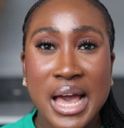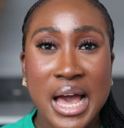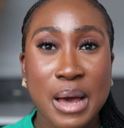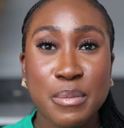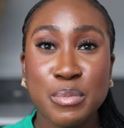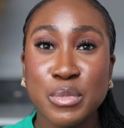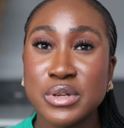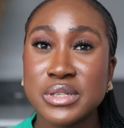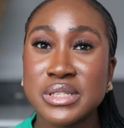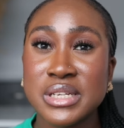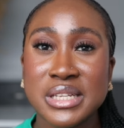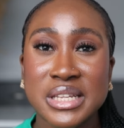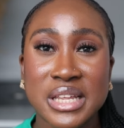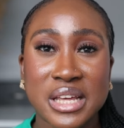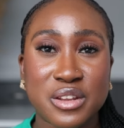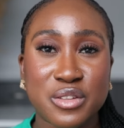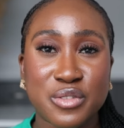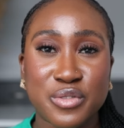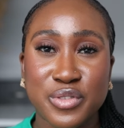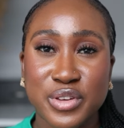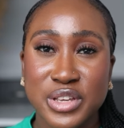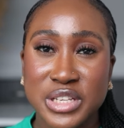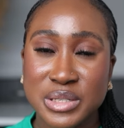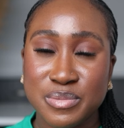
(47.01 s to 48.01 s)
I'm not saying they're the
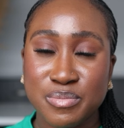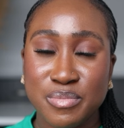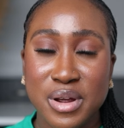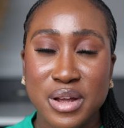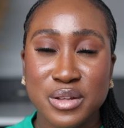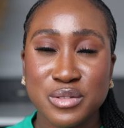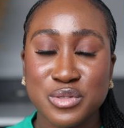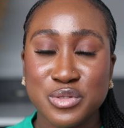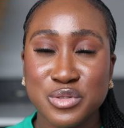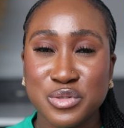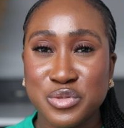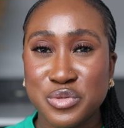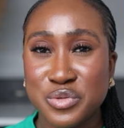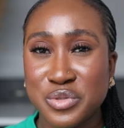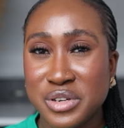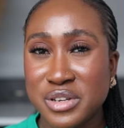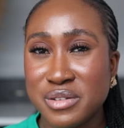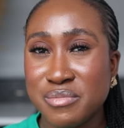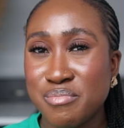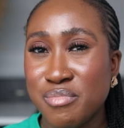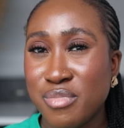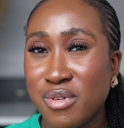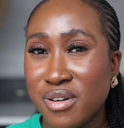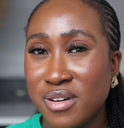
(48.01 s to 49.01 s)
first brand to do
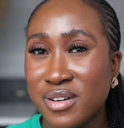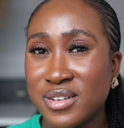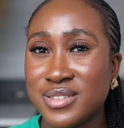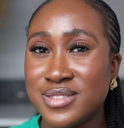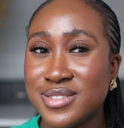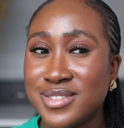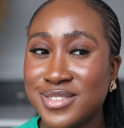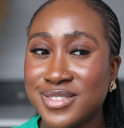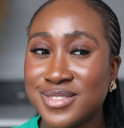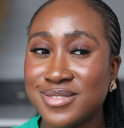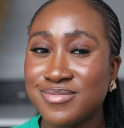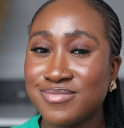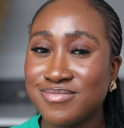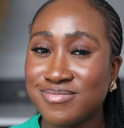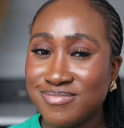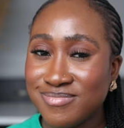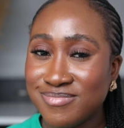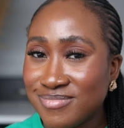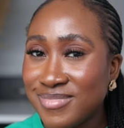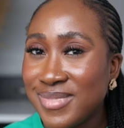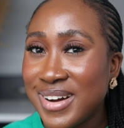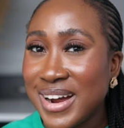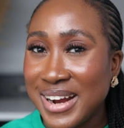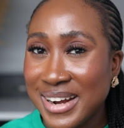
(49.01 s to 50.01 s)
it, but
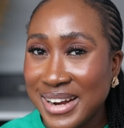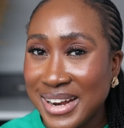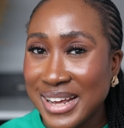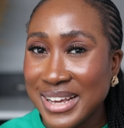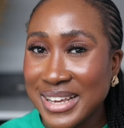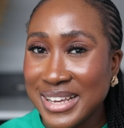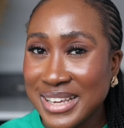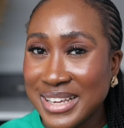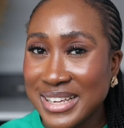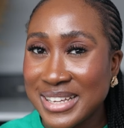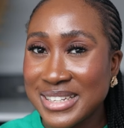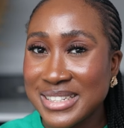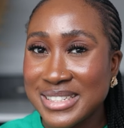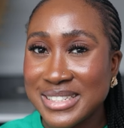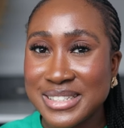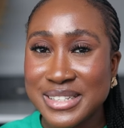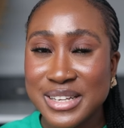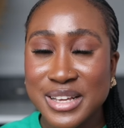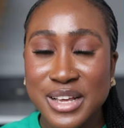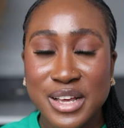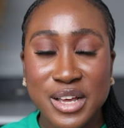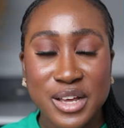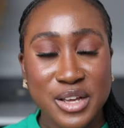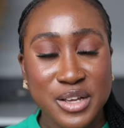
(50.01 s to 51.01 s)
I like
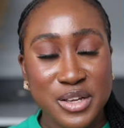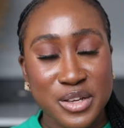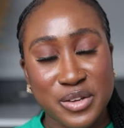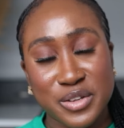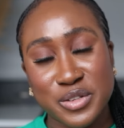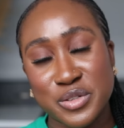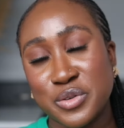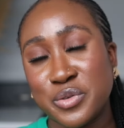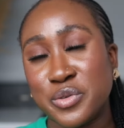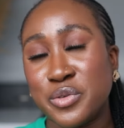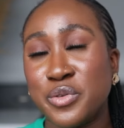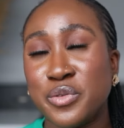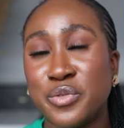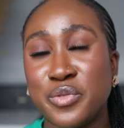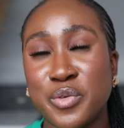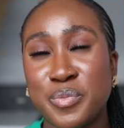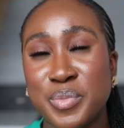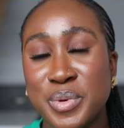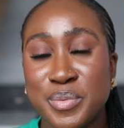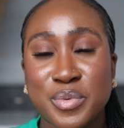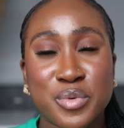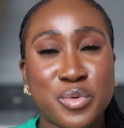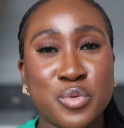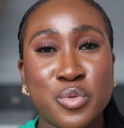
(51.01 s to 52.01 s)
it. So for
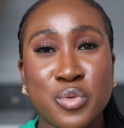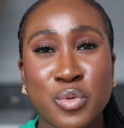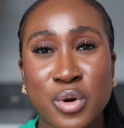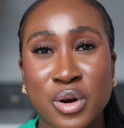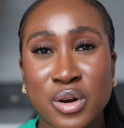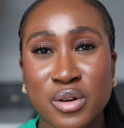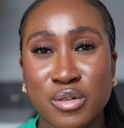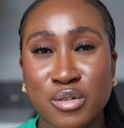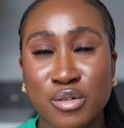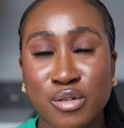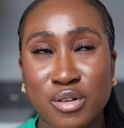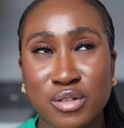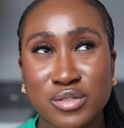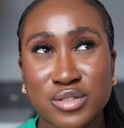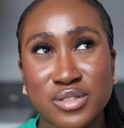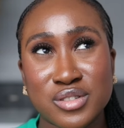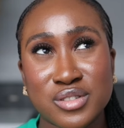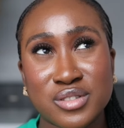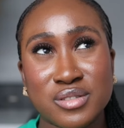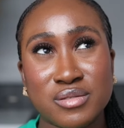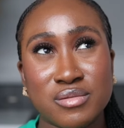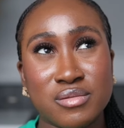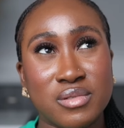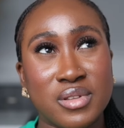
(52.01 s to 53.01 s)
people who are
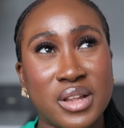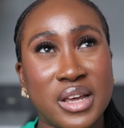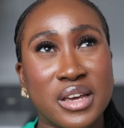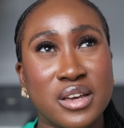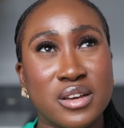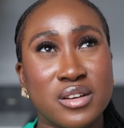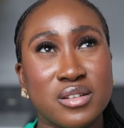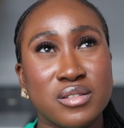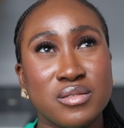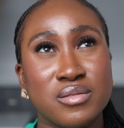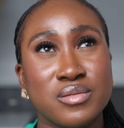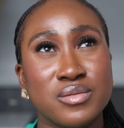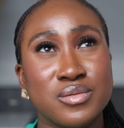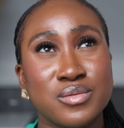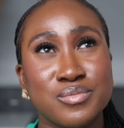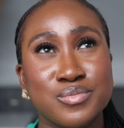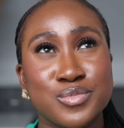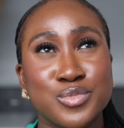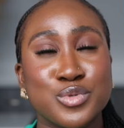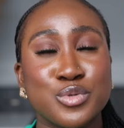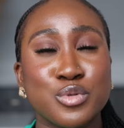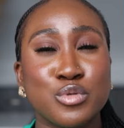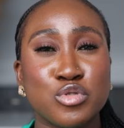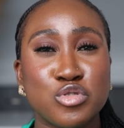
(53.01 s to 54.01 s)
not like
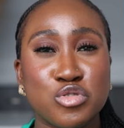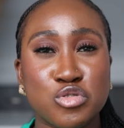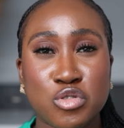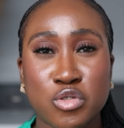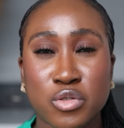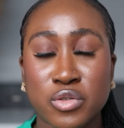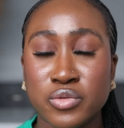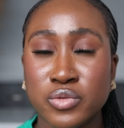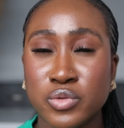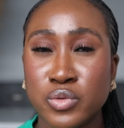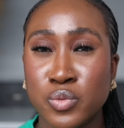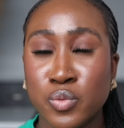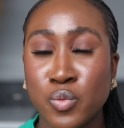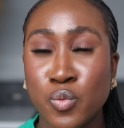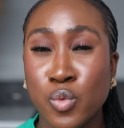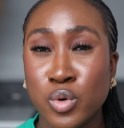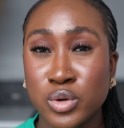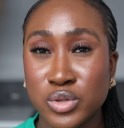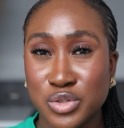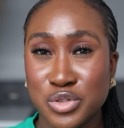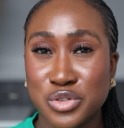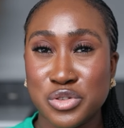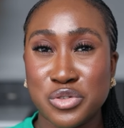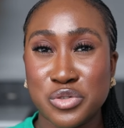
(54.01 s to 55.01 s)
so sure of
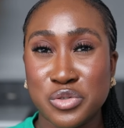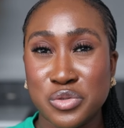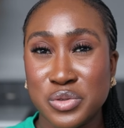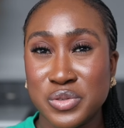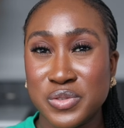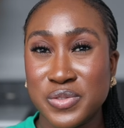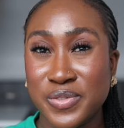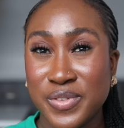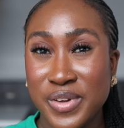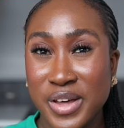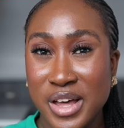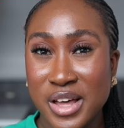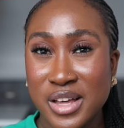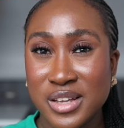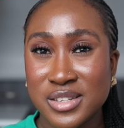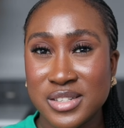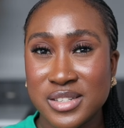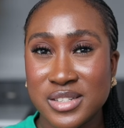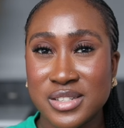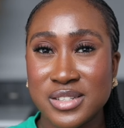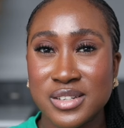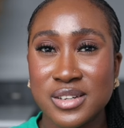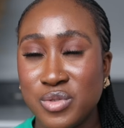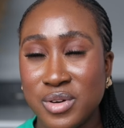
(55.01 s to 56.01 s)
what to use
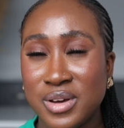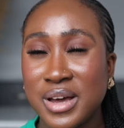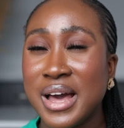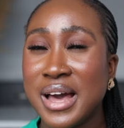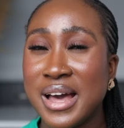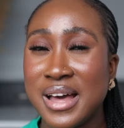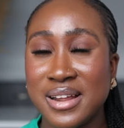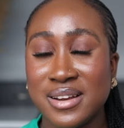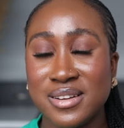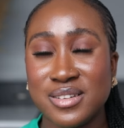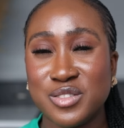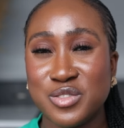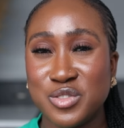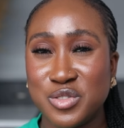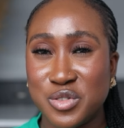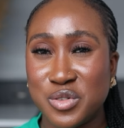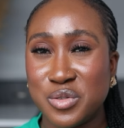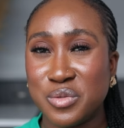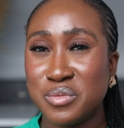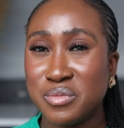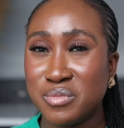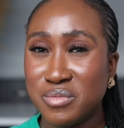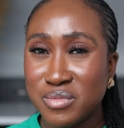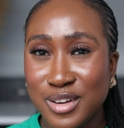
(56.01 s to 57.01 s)
first, you can, you
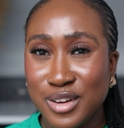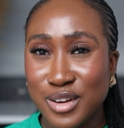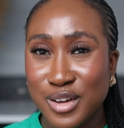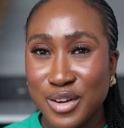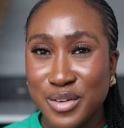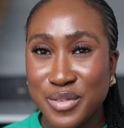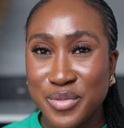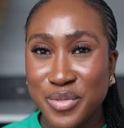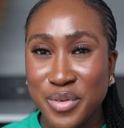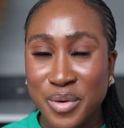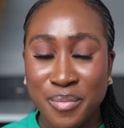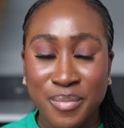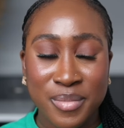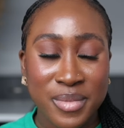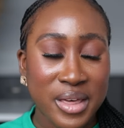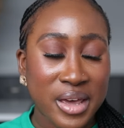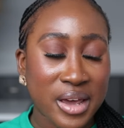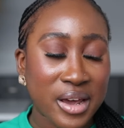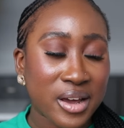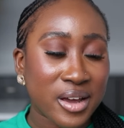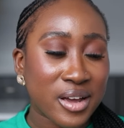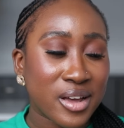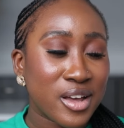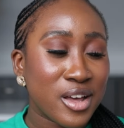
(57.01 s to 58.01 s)
know, learn from
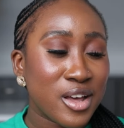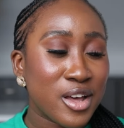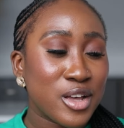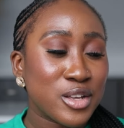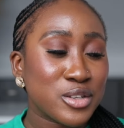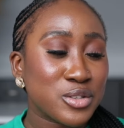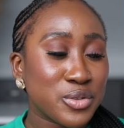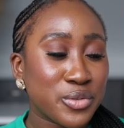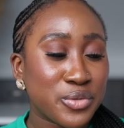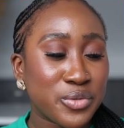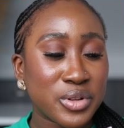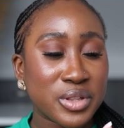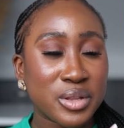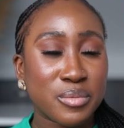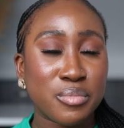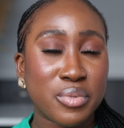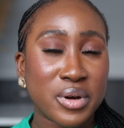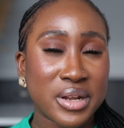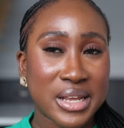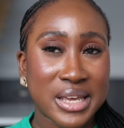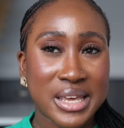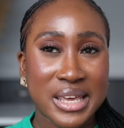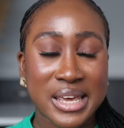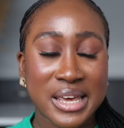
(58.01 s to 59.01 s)
there. So for the
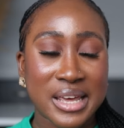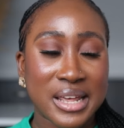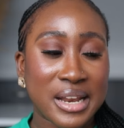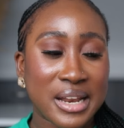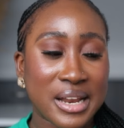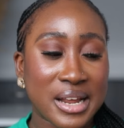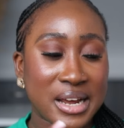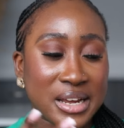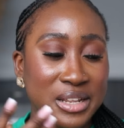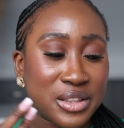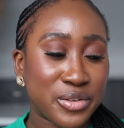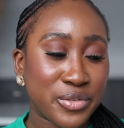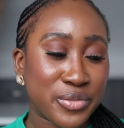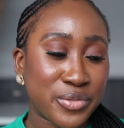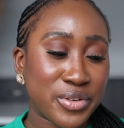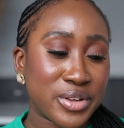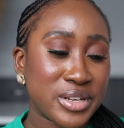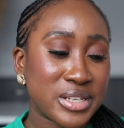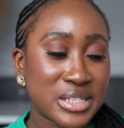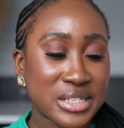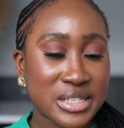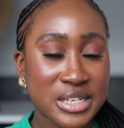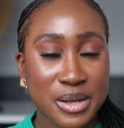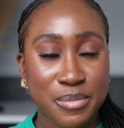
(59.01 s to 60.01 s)
body care line, the
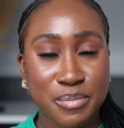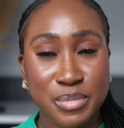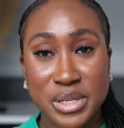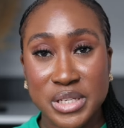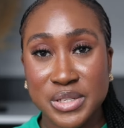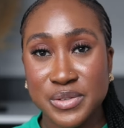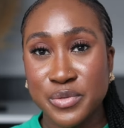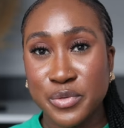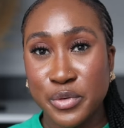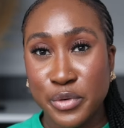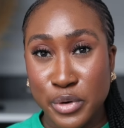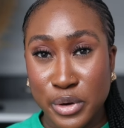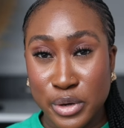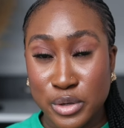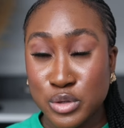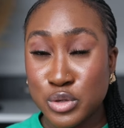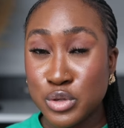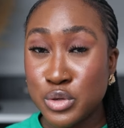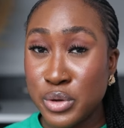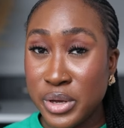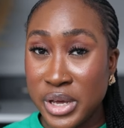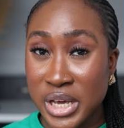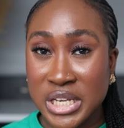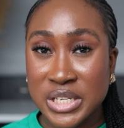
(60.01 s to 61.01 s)
first step is for
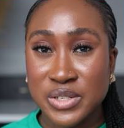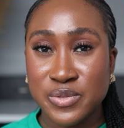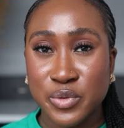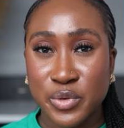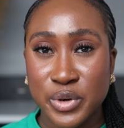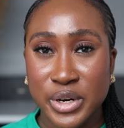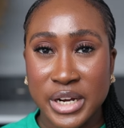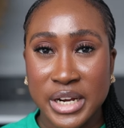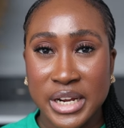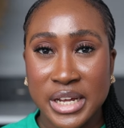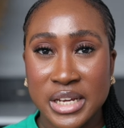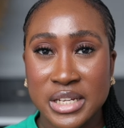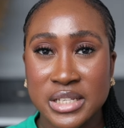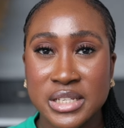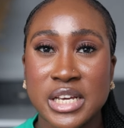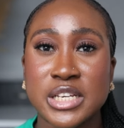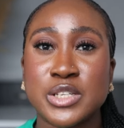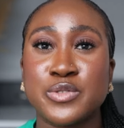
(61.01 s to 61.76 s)
to exfoliate.